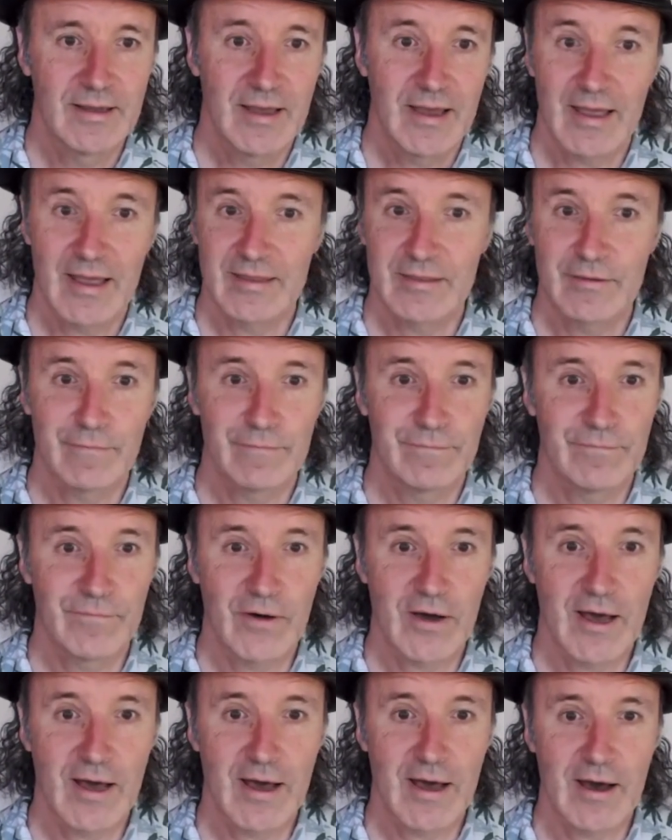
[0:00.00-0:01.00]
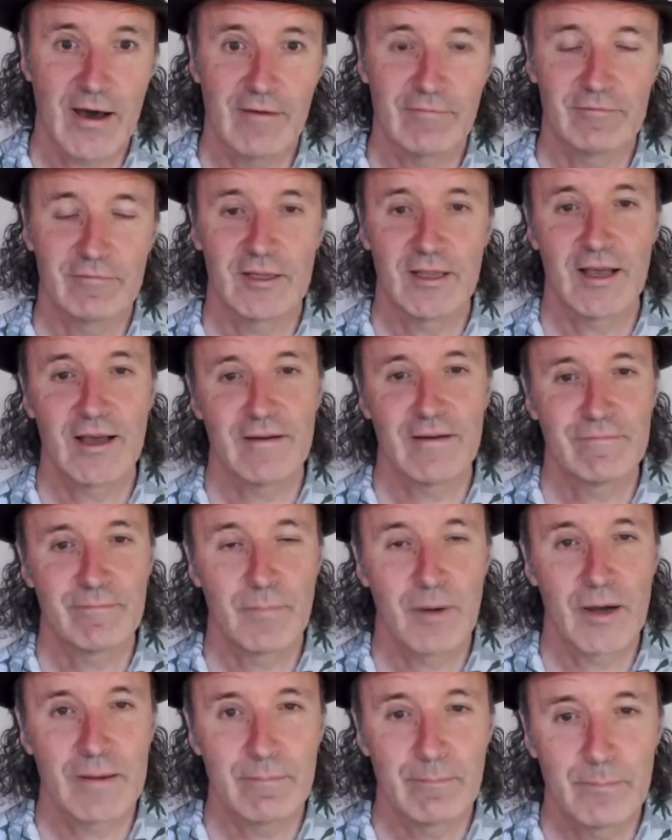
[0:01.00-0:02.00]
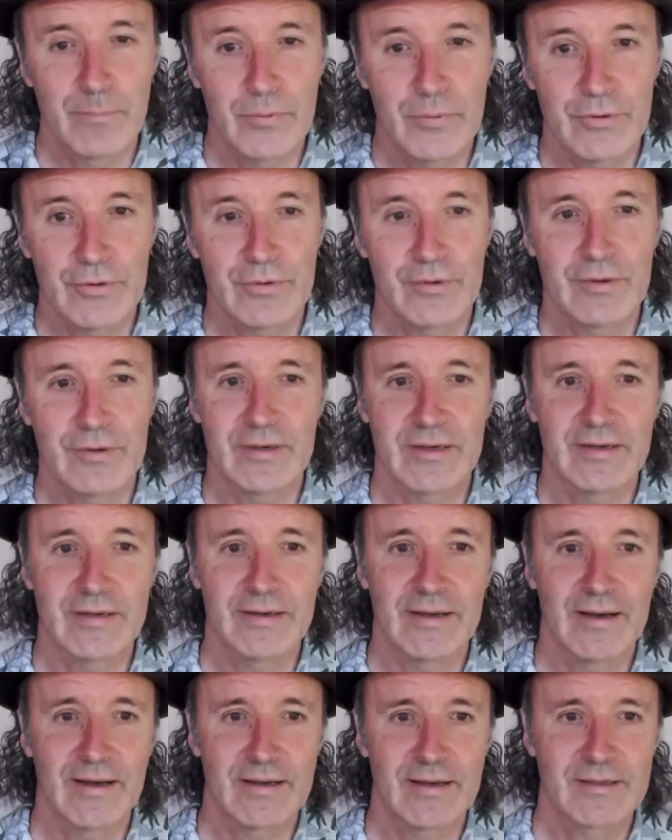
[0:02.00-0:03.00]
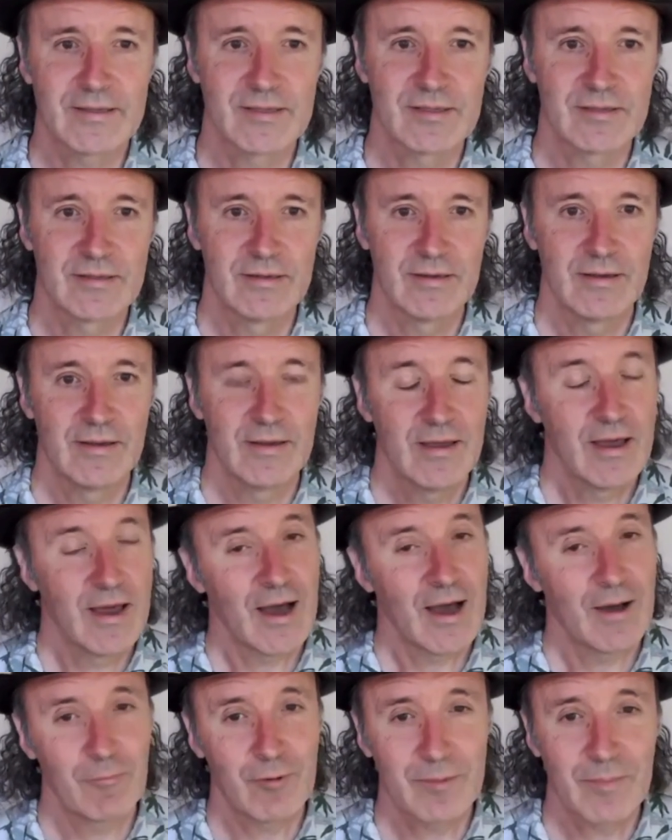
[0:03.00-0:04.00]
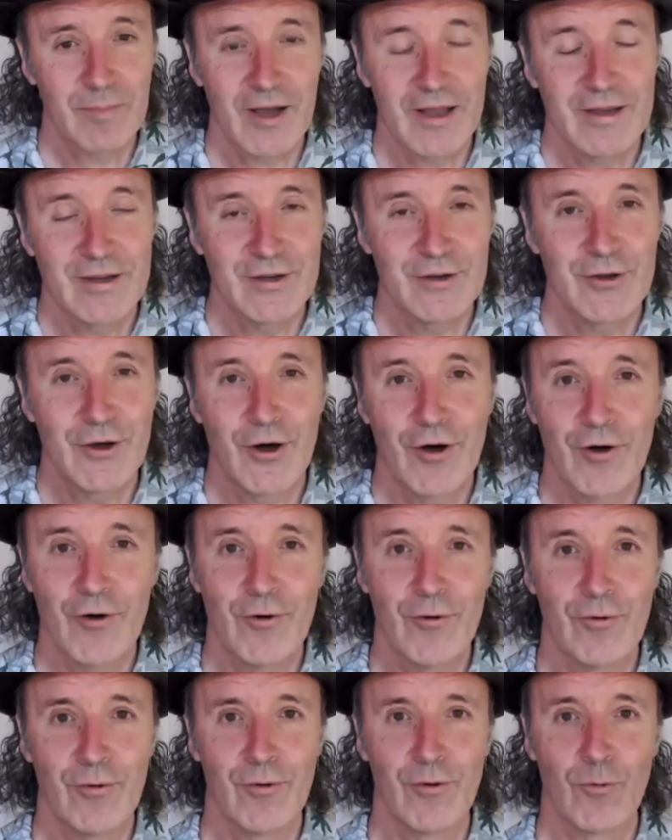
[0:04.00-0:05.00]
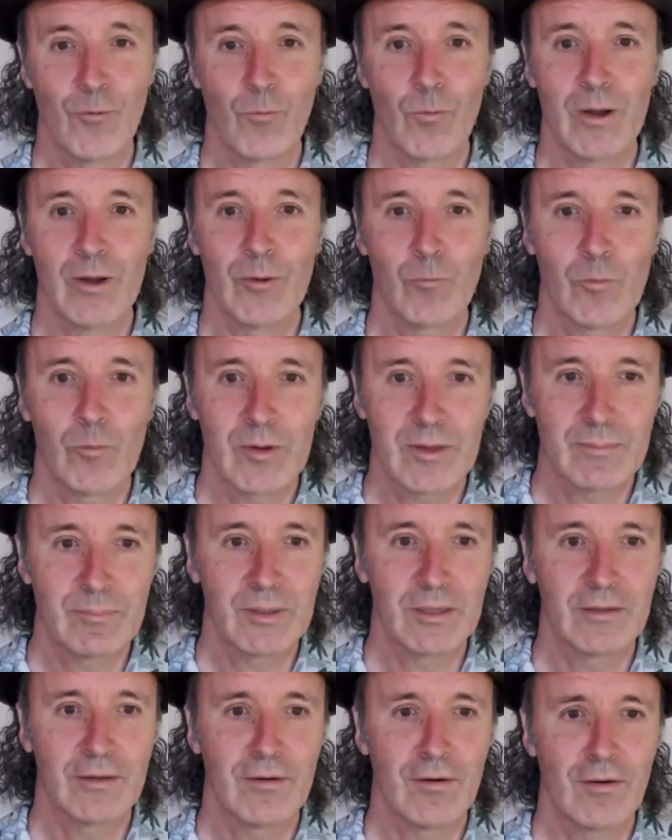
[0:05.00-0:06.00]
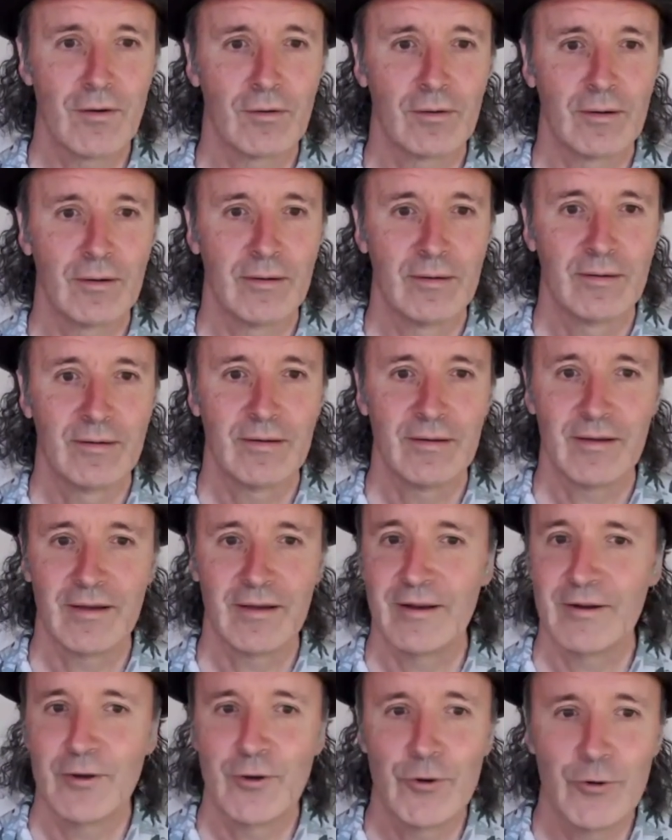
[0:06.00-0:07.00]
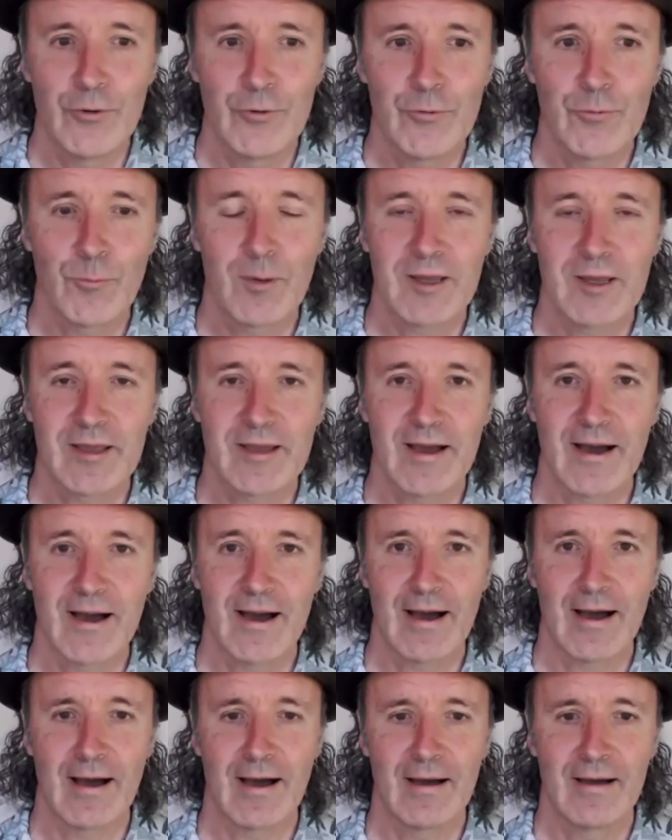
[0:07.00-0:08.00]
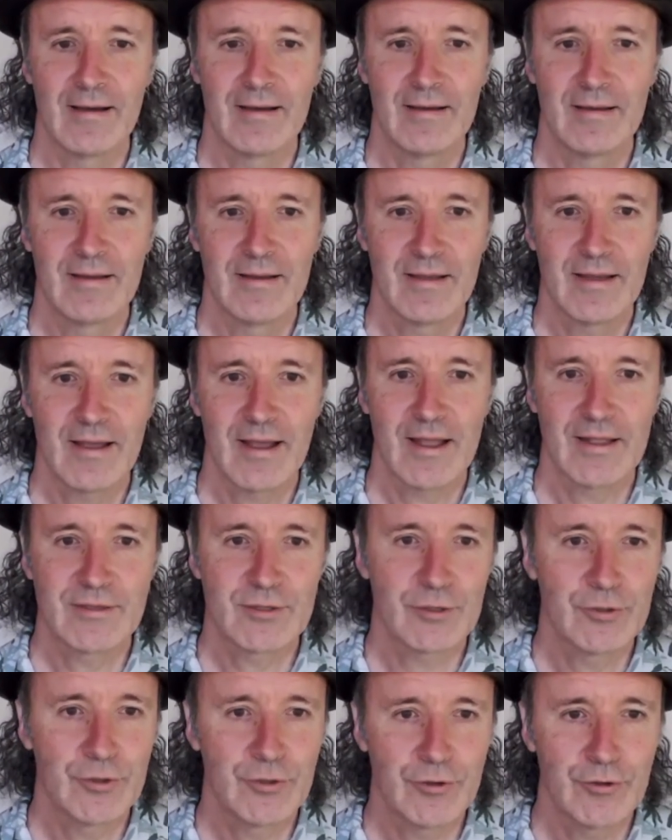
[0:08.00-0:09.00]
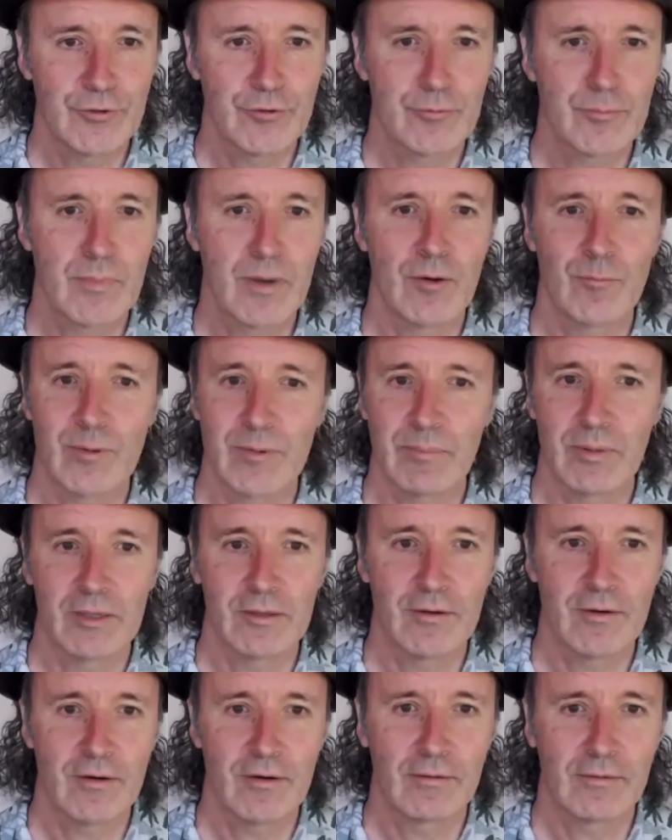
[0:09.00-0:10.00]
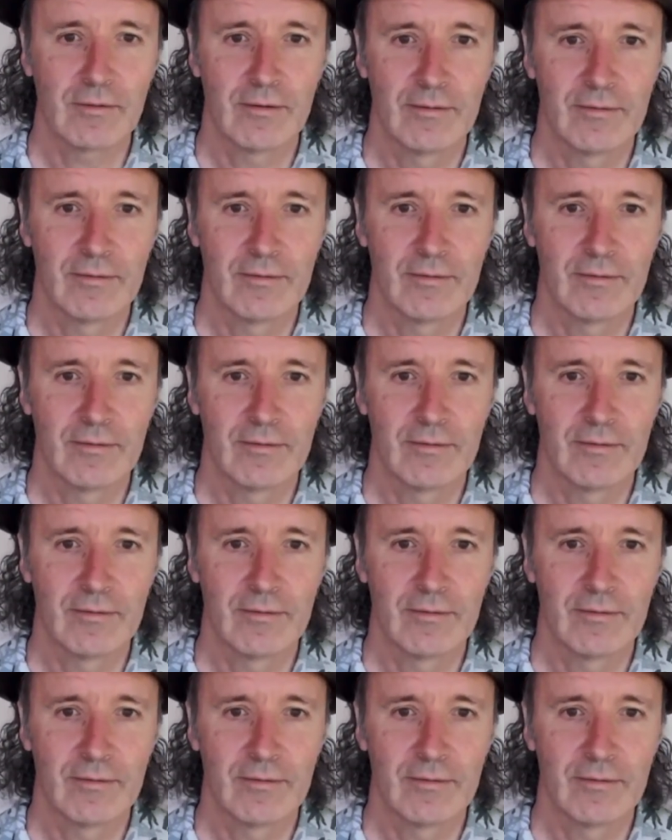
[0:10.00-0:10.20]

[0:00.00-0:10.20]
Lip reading: and the fire of love might burn in us, and we might know where we belong and who we are and to whom we belong.